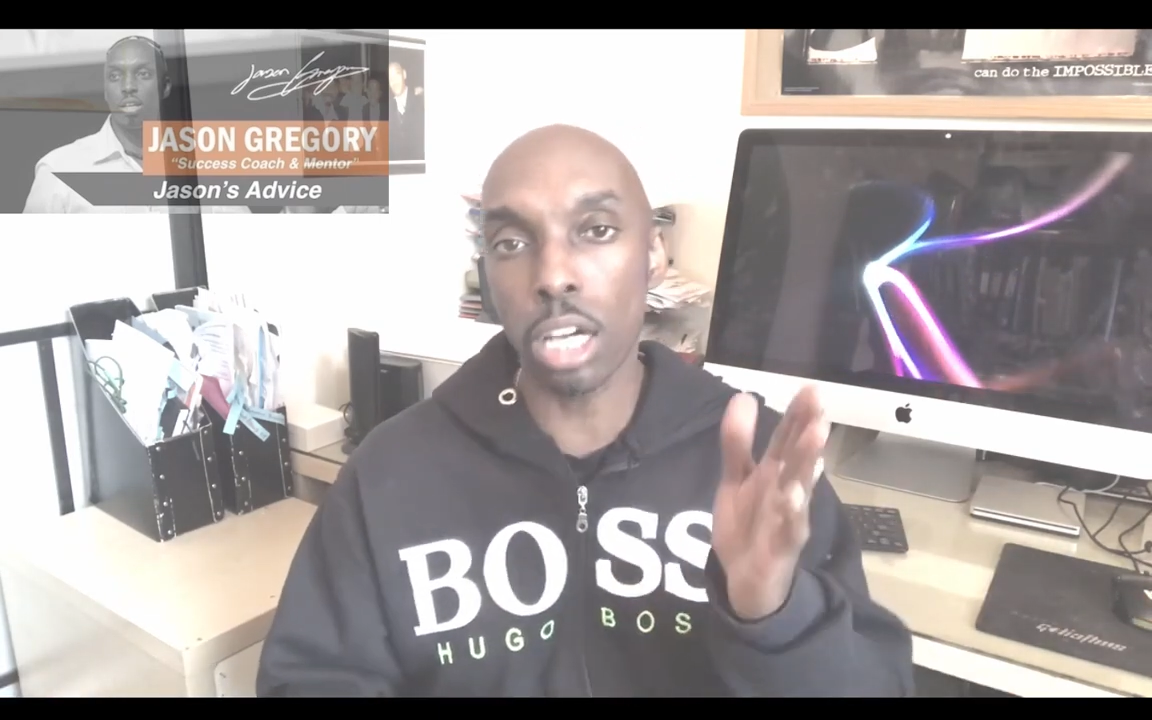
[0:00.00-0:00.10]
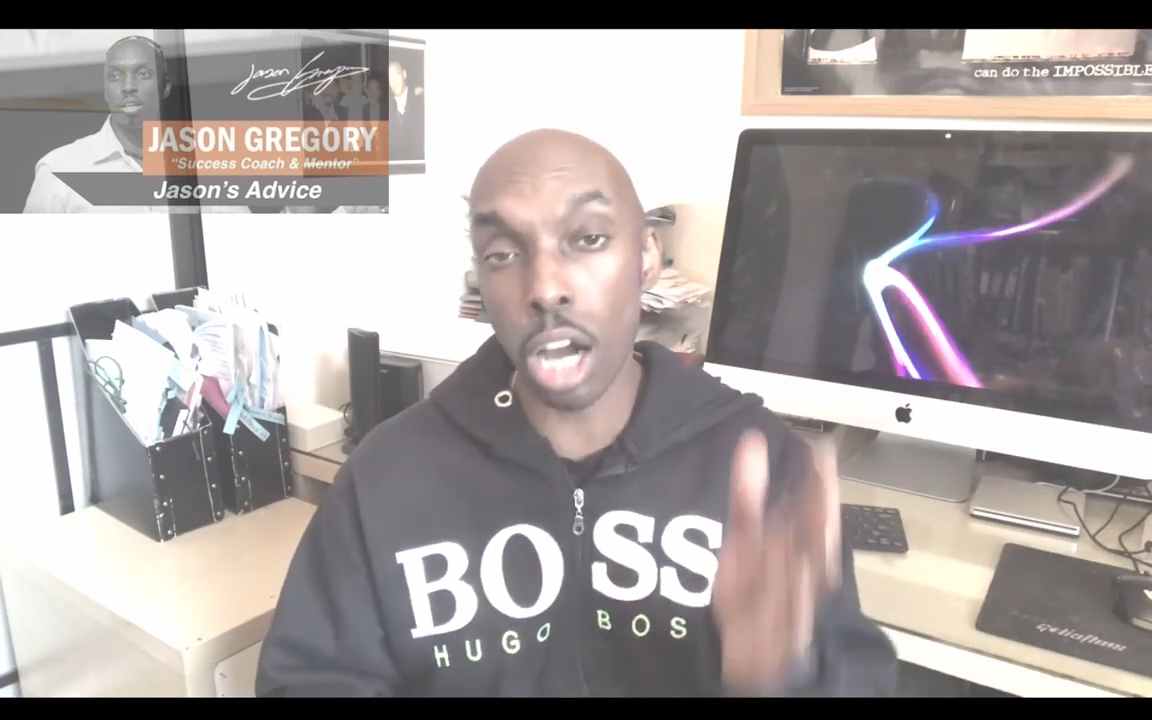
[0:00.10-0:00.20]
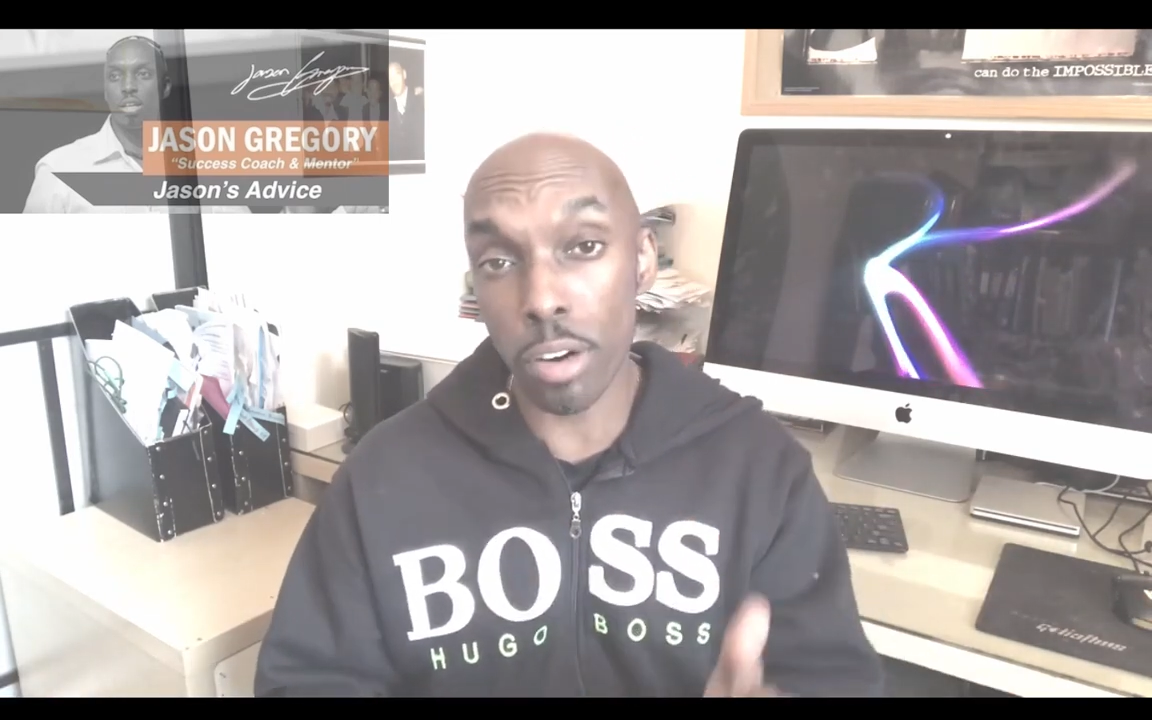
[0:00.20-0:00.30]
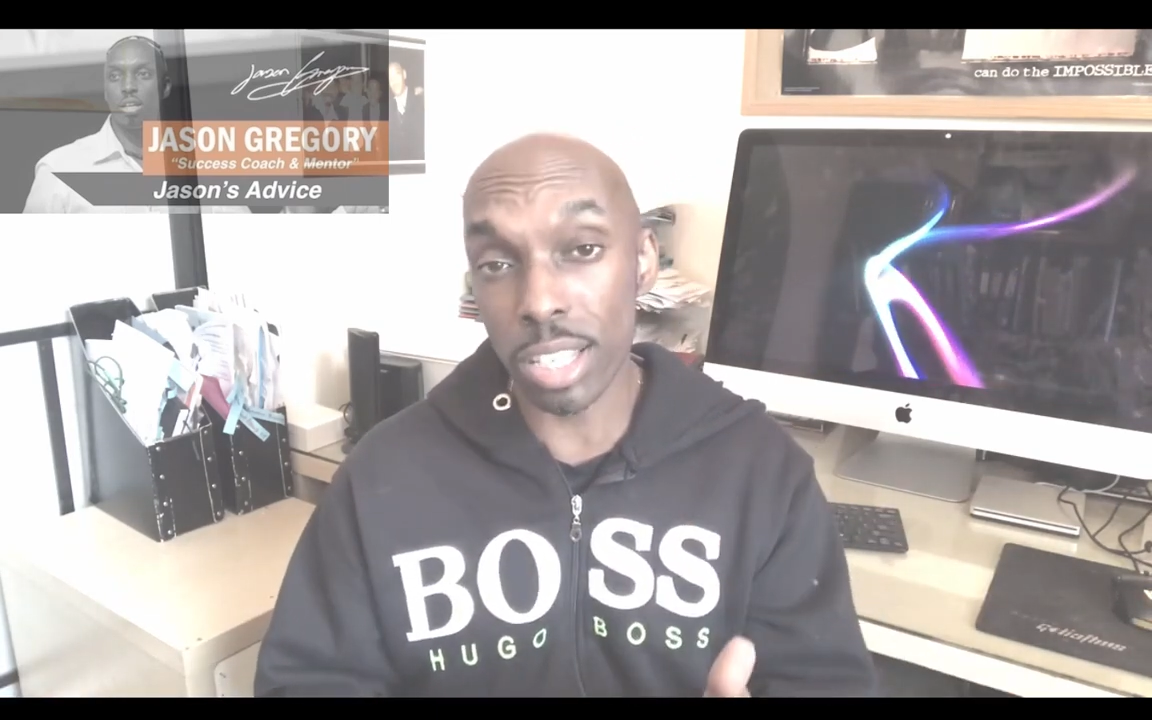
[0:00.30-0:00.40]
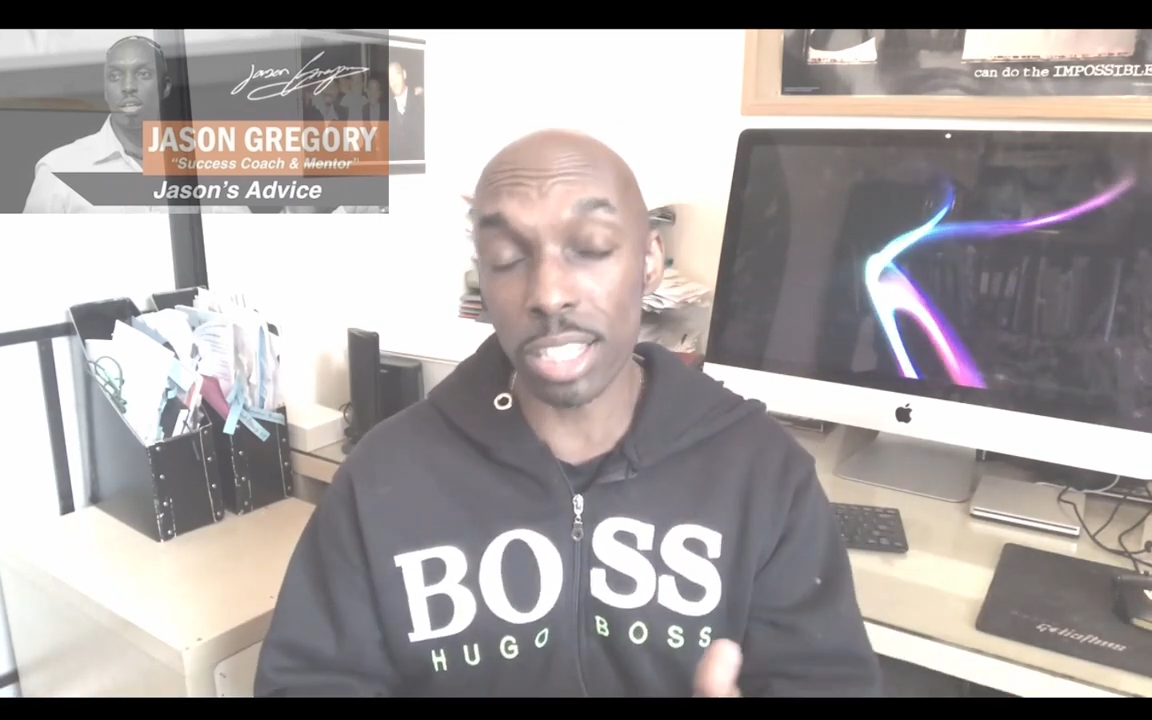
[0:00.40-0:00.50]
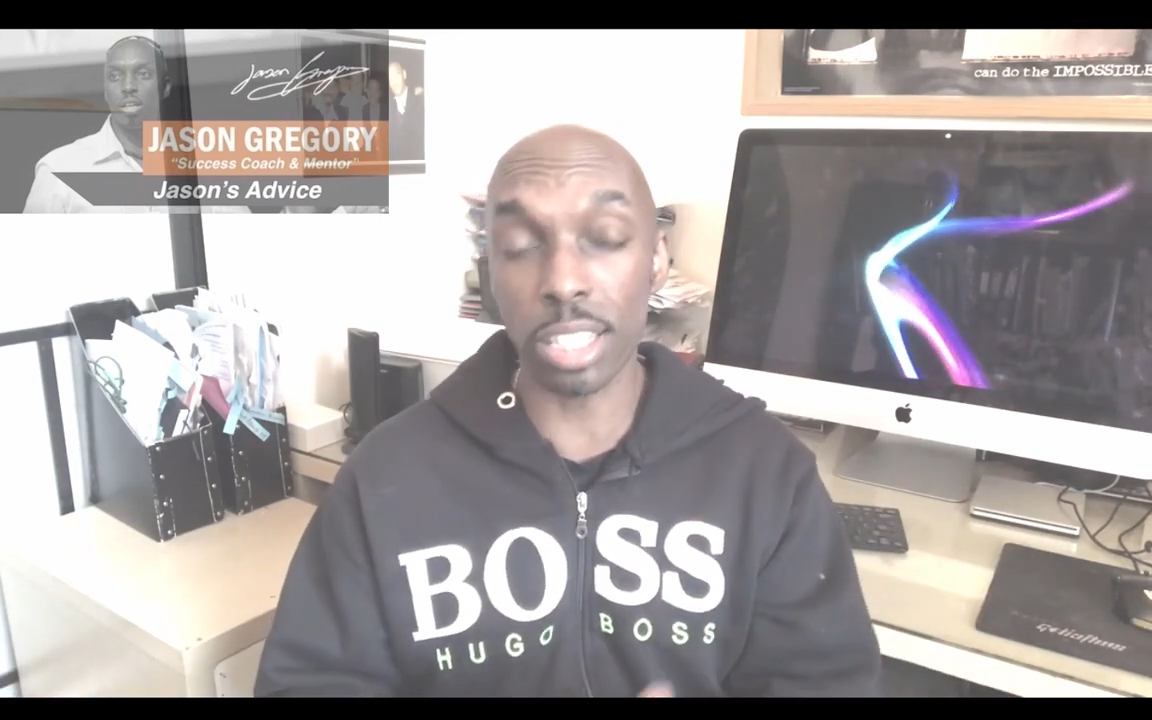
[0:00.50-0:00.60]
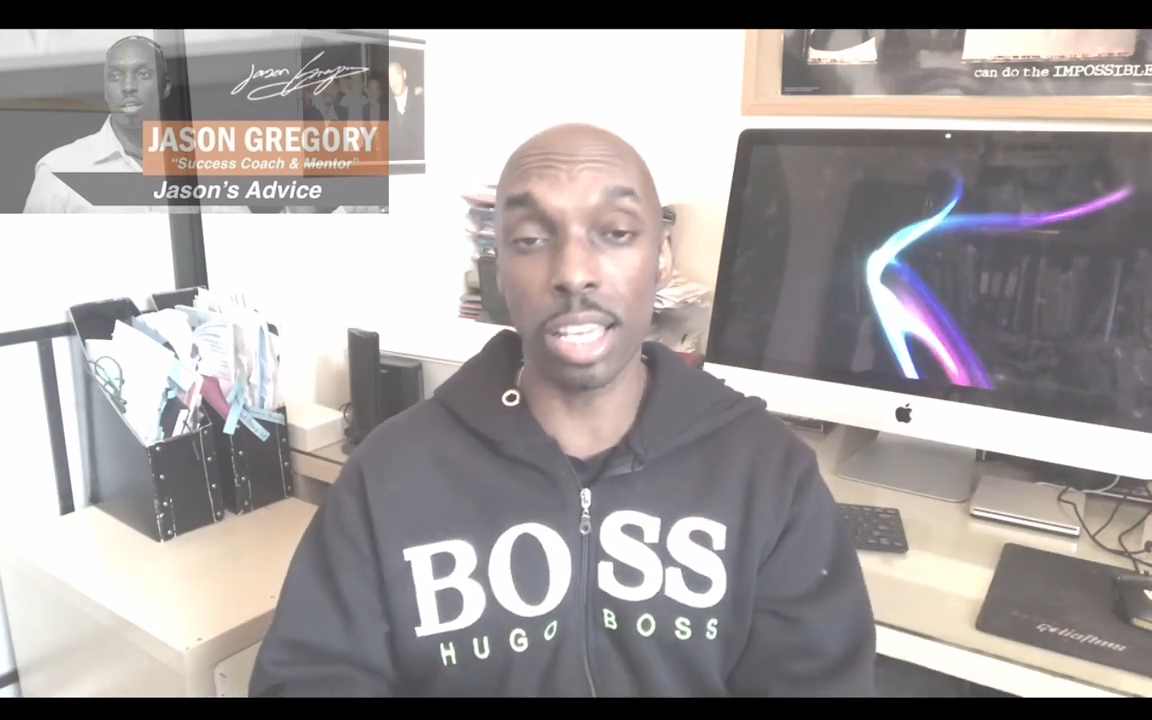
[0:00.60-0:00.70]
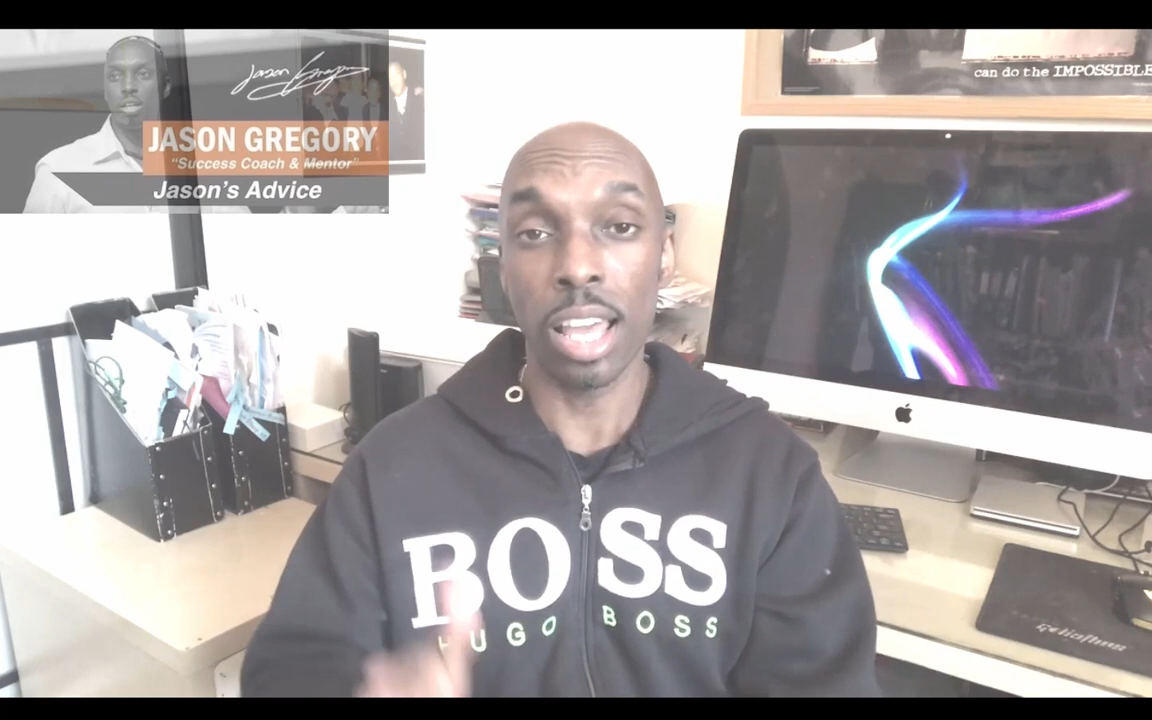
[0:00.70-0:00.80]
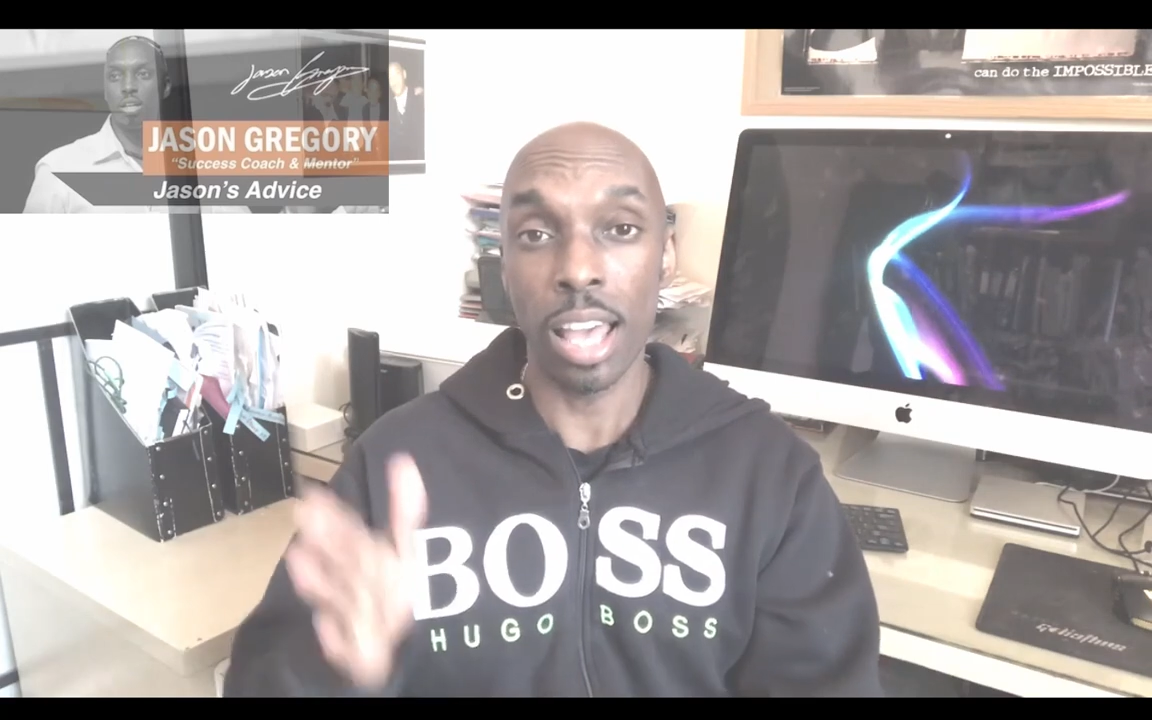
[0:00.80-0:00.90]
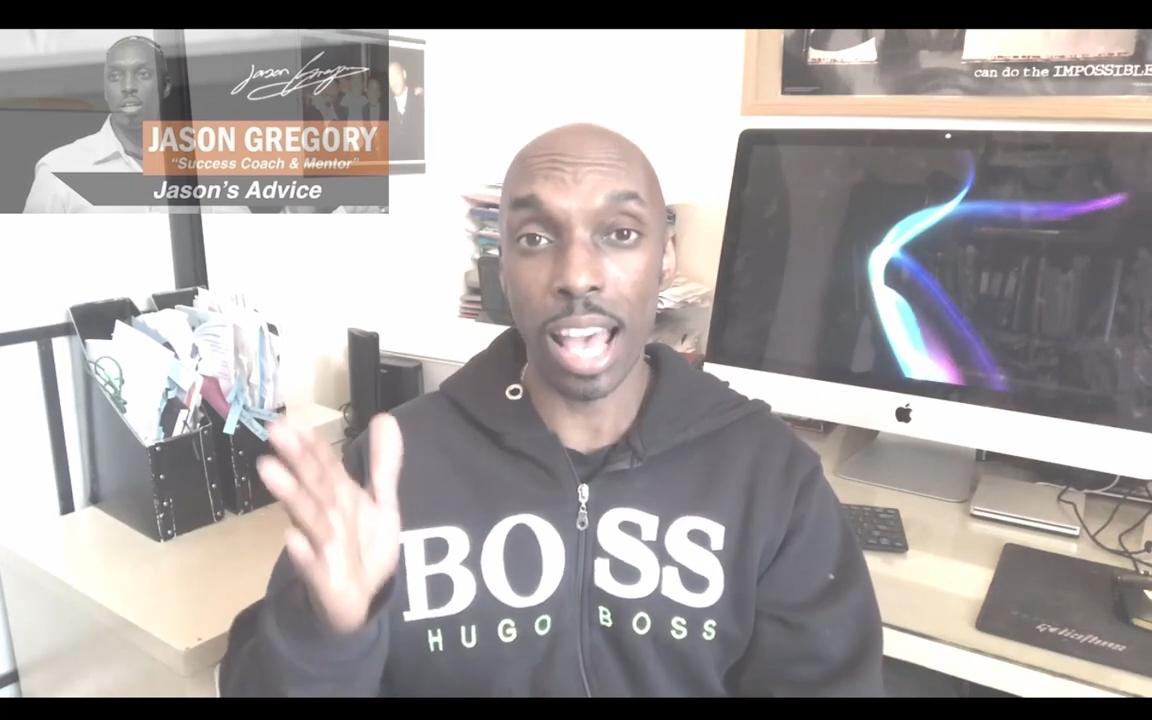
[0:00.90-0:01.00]

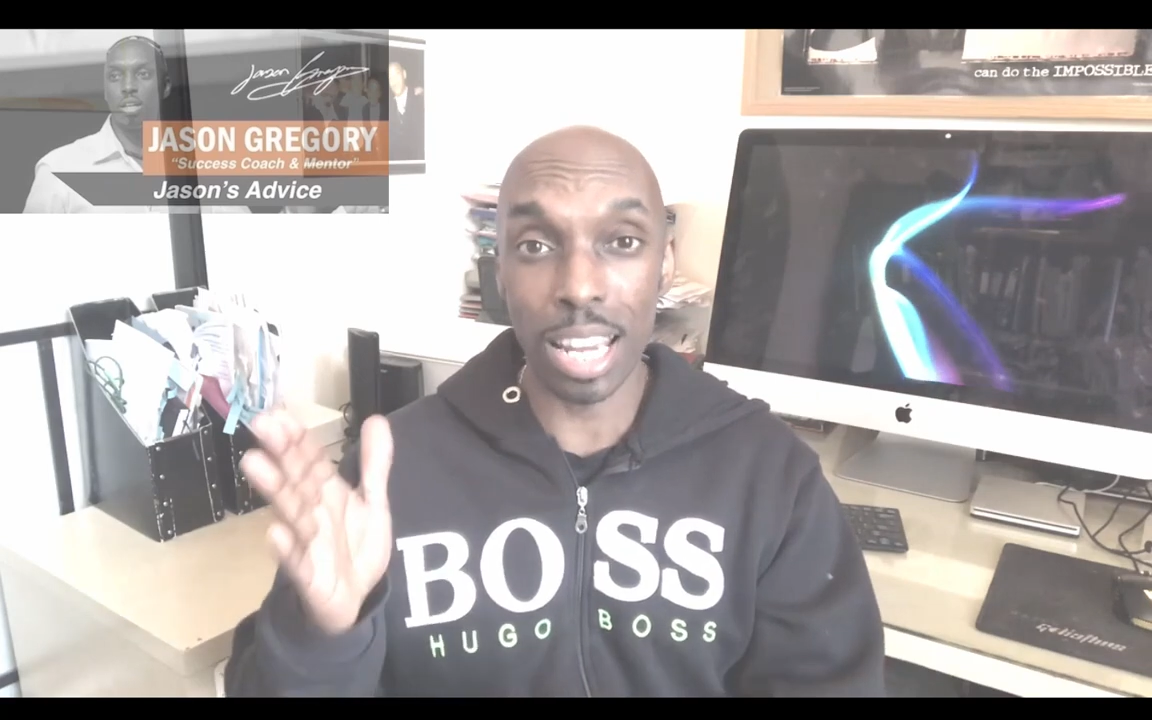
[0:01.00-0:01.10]
currency